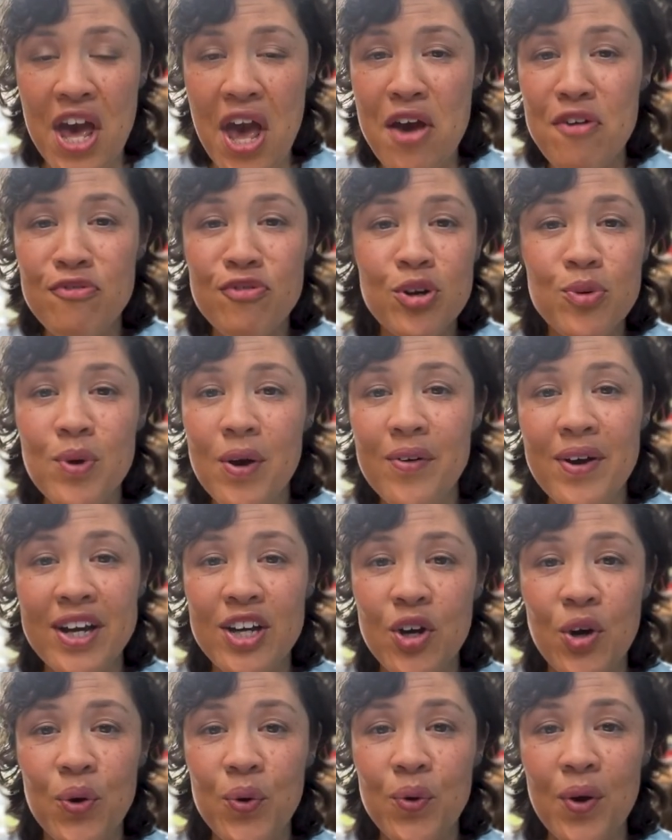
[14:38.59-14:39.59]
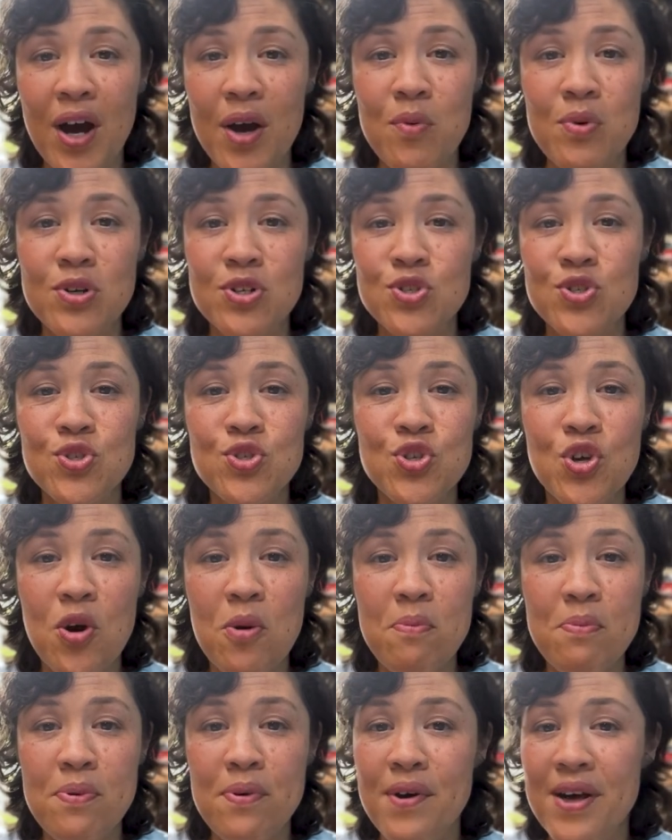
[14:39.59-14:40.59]
Everywhere I go, I want to
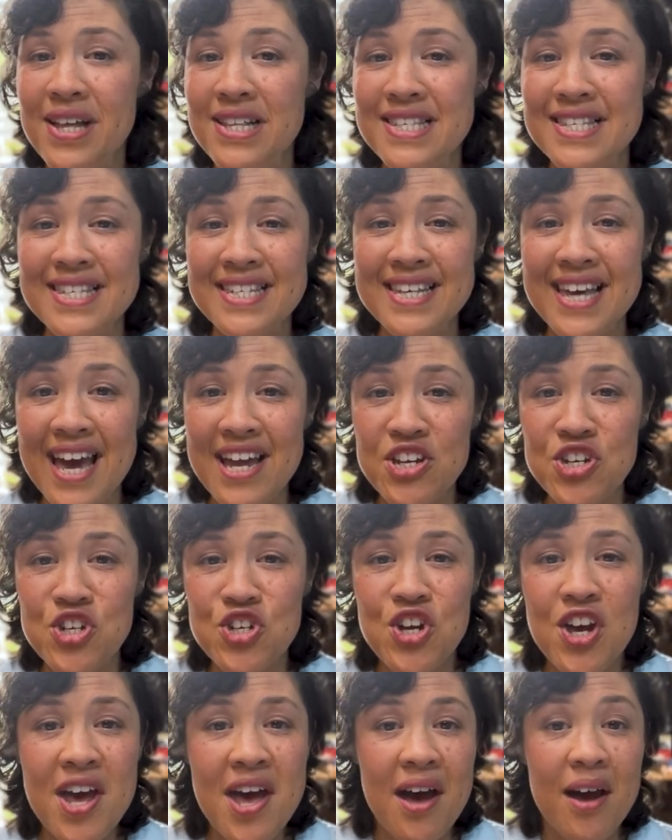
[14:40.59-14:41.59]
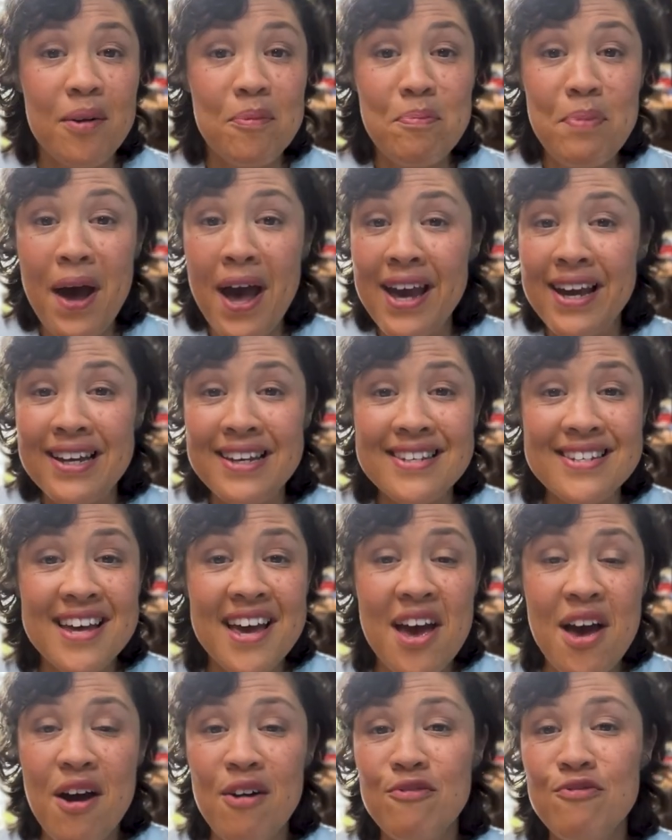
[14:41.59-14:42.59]
stop and sketch and paint
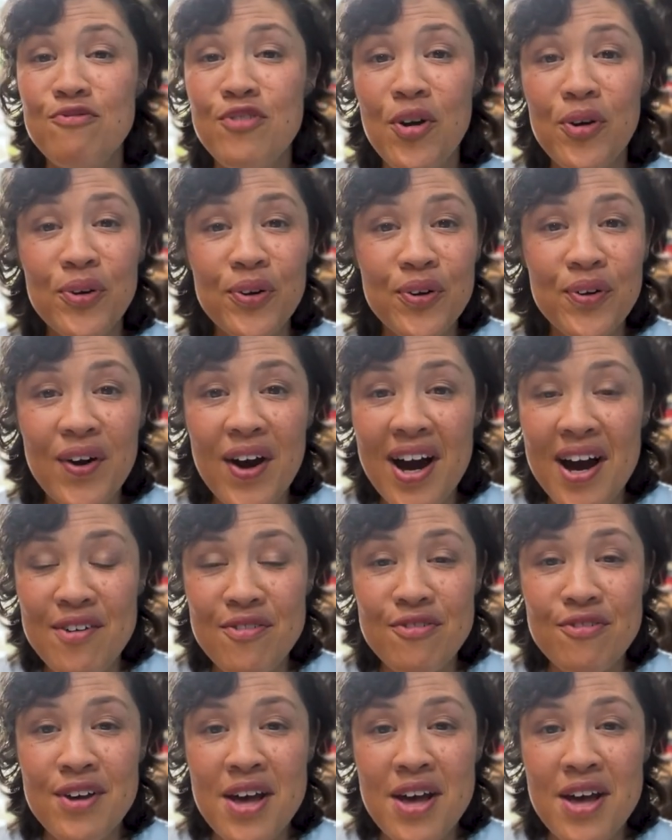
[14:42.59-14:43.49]
and photograph